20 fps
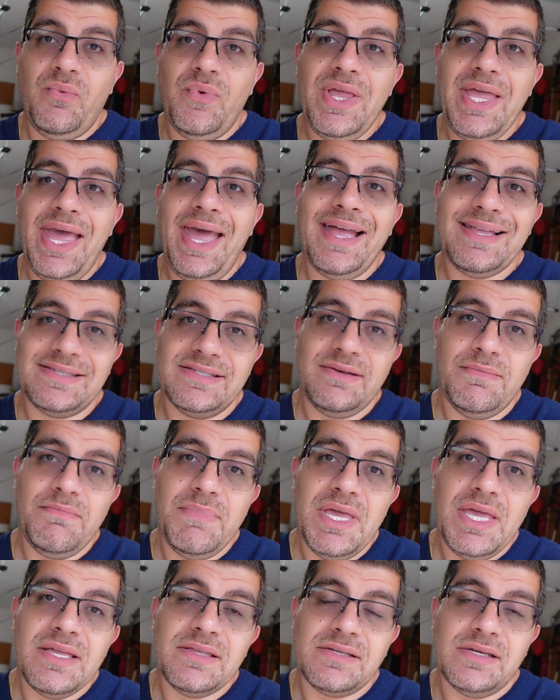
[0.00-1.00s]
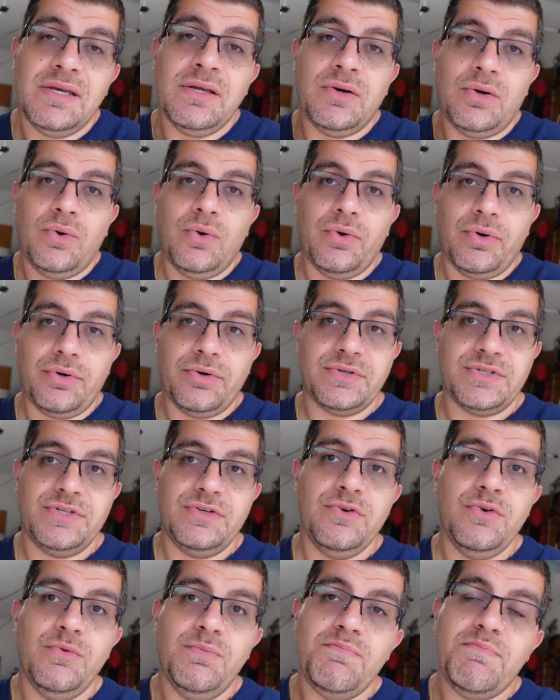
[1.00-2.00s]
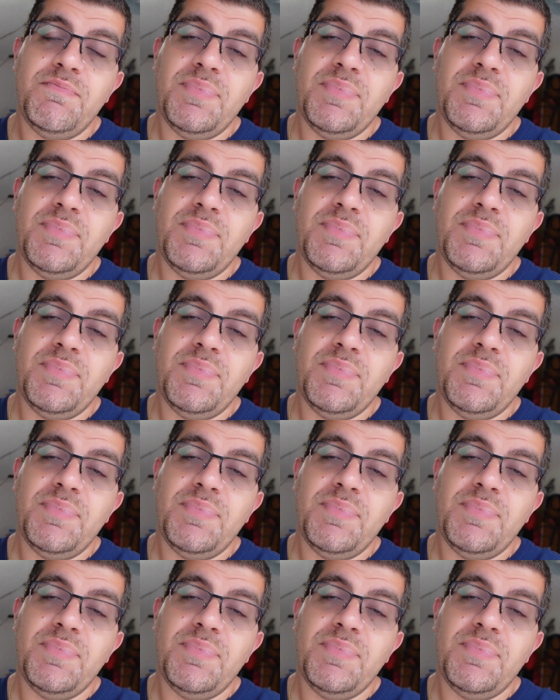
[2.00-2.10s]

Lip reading: we had to meet in order to